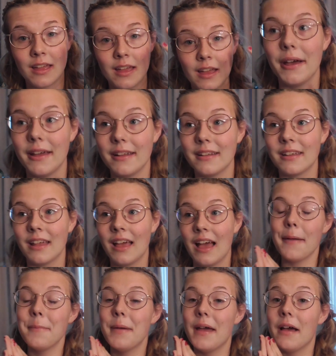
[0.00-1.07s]
But
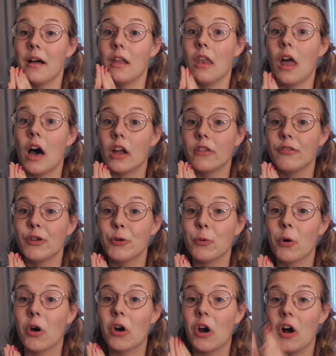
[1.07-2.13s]
I bet a lot of
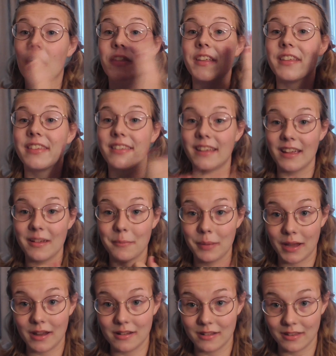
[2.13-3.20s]
you are on the same
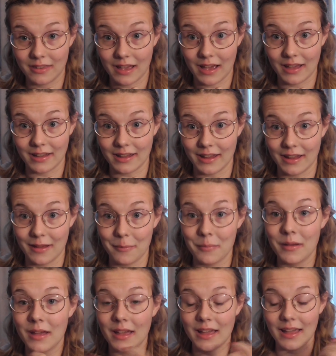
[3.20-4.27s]
page as I am,
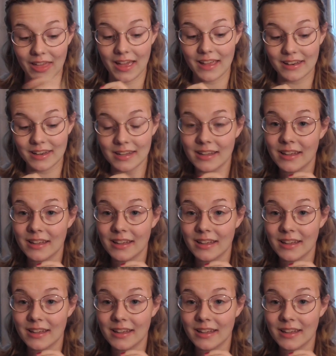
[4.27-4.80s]
that